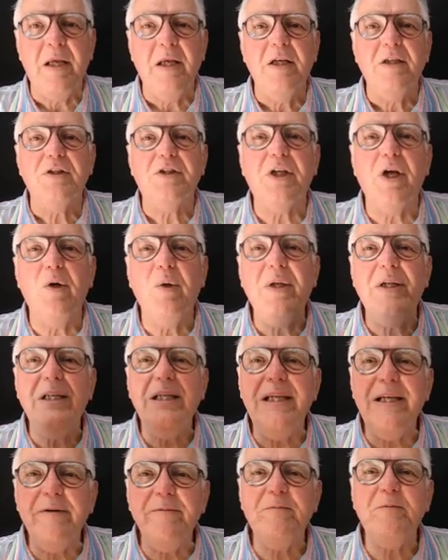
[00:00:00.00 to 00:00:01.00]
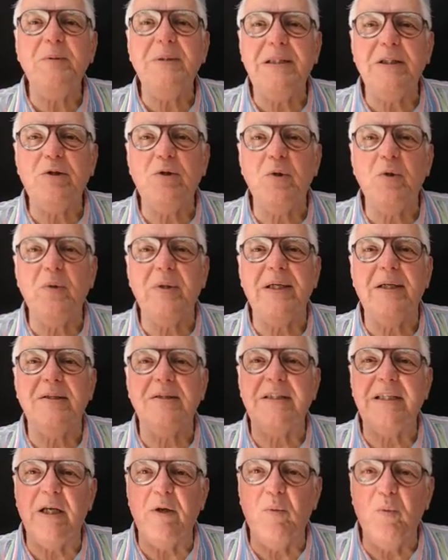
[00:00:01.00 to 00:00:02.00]
So live with the
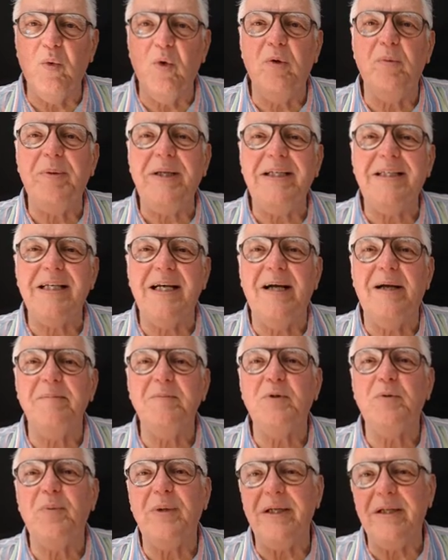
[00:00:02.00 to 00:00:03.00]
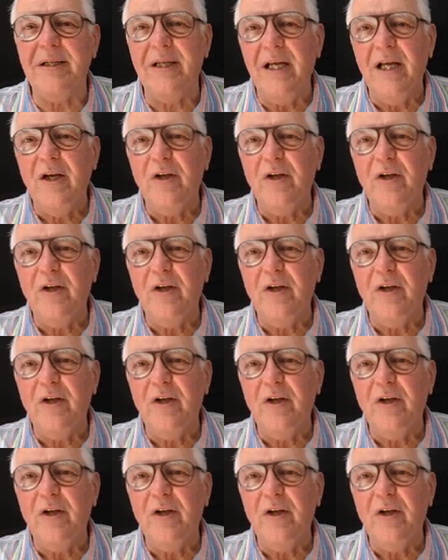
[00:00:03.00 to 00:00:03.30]
drawdowns. There will be times when